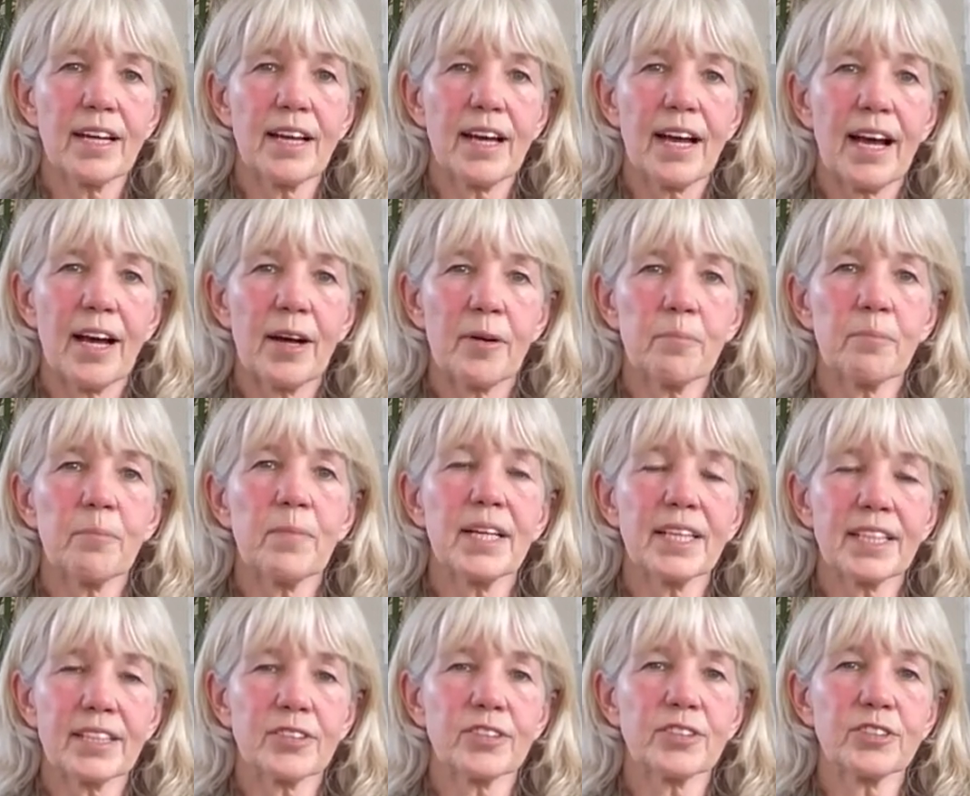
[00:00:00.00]
and
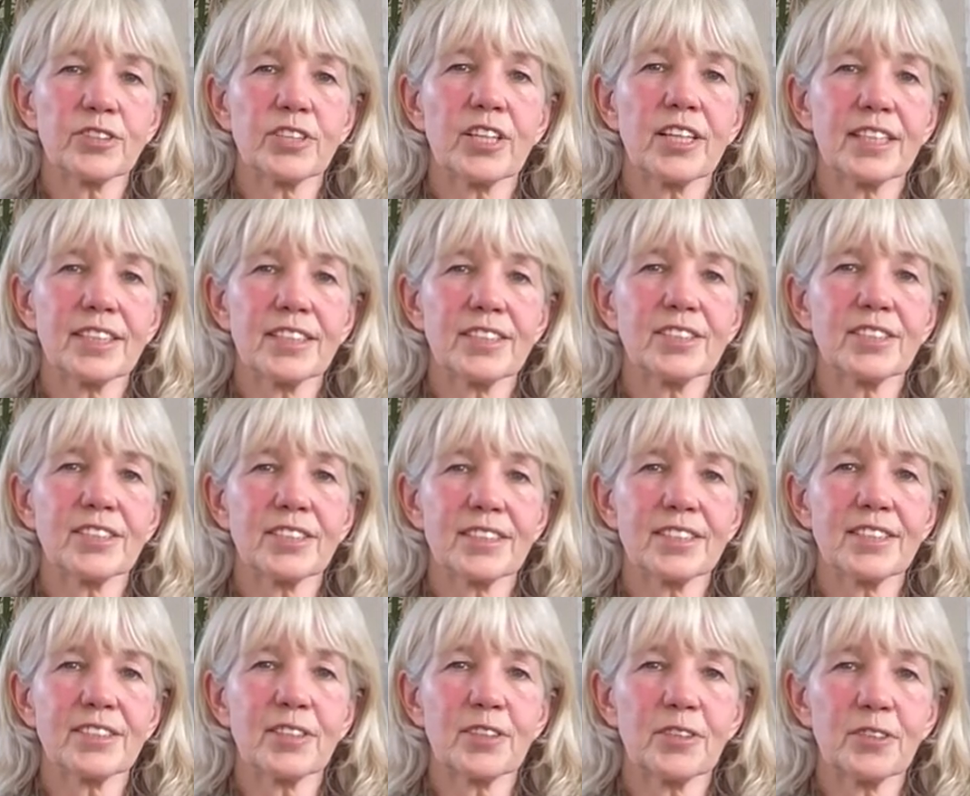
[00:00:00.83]
make the
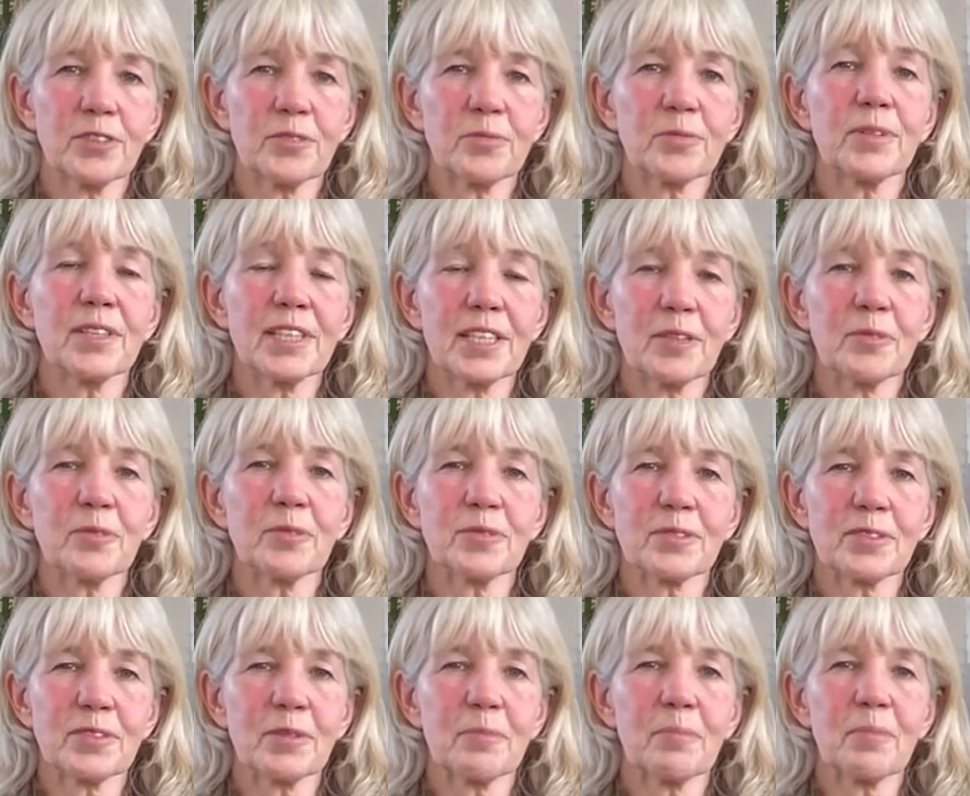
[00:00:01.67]
changes that you really
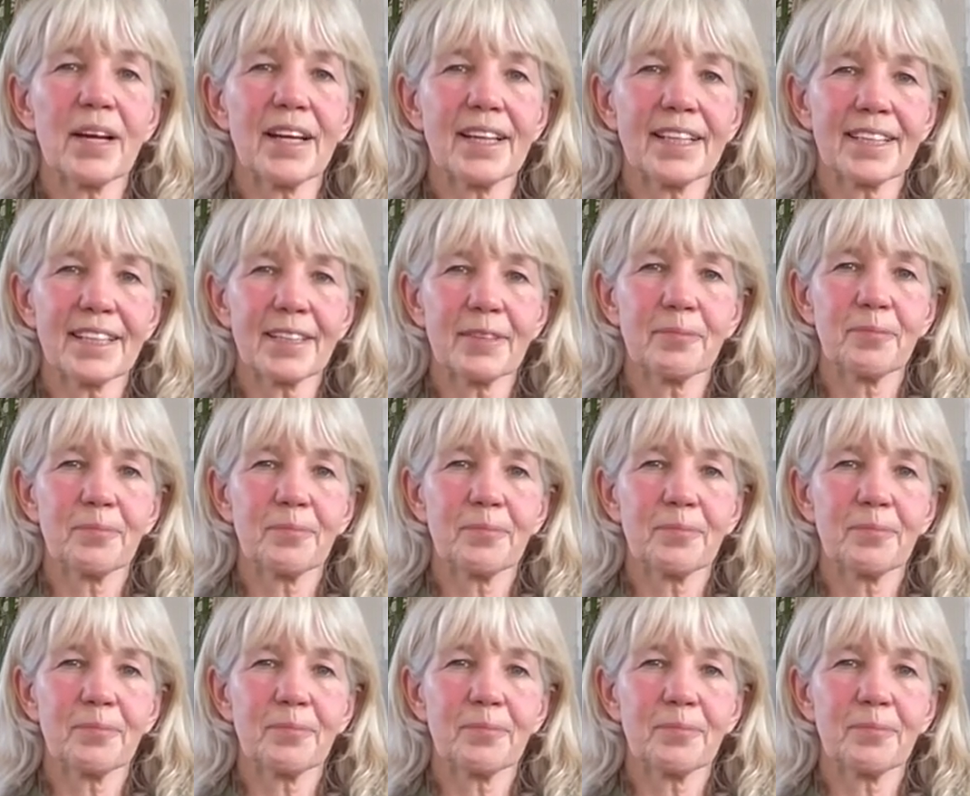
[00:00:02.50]
want to make.